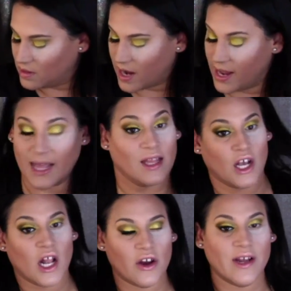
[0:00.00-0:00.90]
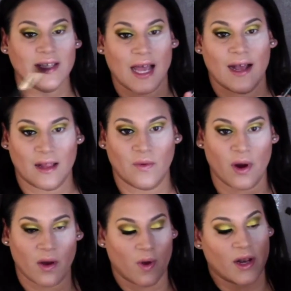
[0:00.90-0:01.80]
that I get the color exactly
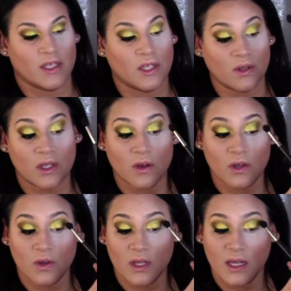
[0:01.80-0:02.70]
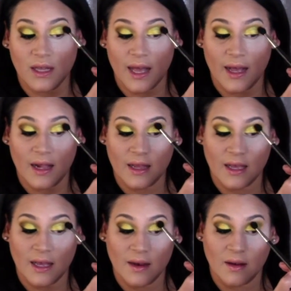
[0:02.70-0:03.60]
where I want it to. So using that
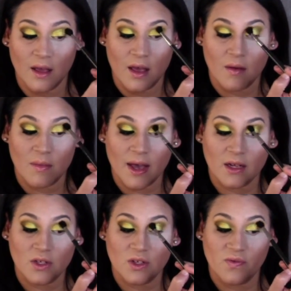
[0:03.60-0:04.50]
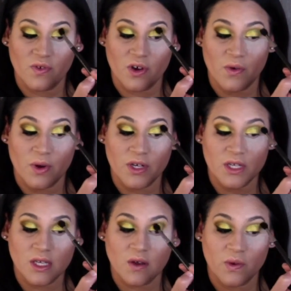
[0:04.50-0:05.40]
clean MAC 224, we're
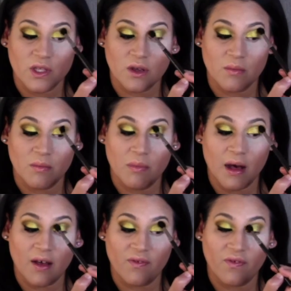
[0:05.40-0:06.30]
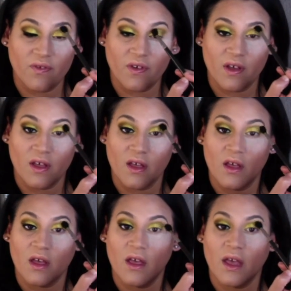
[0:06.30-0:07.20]
just going to buff
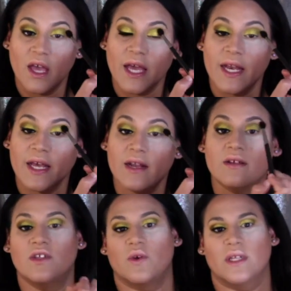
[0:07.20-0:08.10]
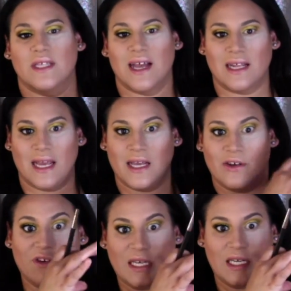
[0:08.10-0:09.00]
it in. So it's not like
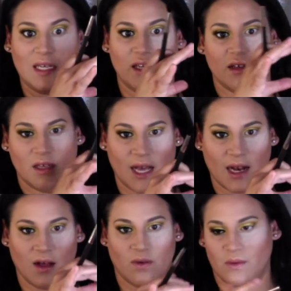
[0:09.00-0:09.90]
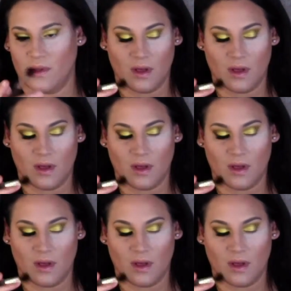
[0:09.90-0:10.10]
green, yellow.